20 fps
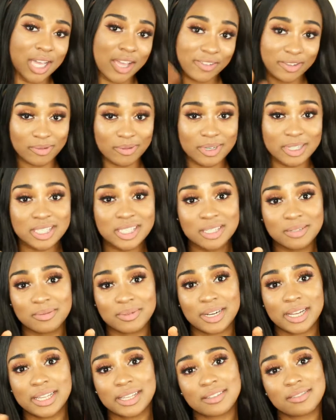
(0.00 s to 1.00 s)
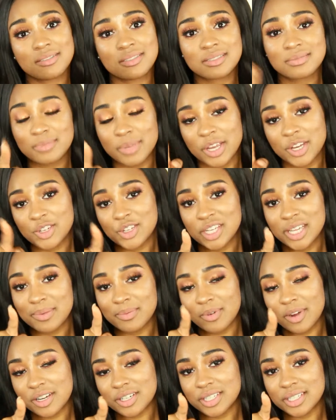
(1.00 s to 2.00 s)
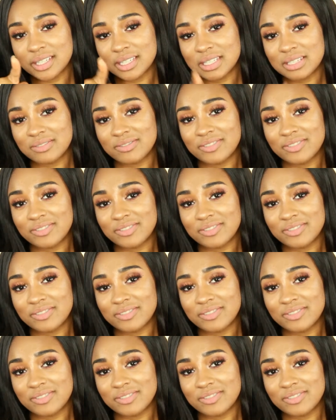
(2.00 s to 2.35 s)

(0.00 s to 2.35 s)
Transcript: If you want to see what I use, make sure you keep watching this